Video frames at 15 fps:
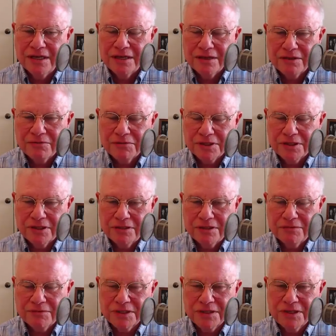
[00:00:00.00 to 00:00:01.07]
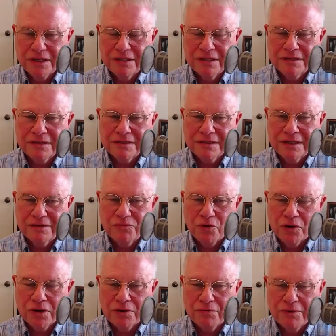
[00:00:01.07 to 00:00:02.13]
the research that was done at the
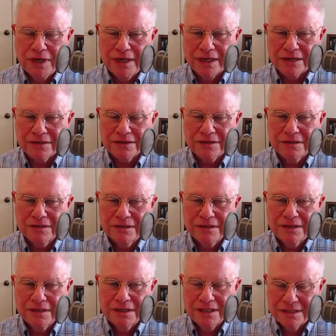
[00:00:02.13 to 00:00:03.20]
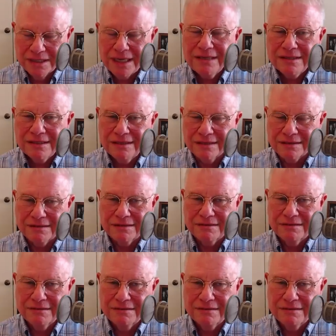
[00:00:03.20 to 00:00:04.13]
Skinwalker Ranch is excellent.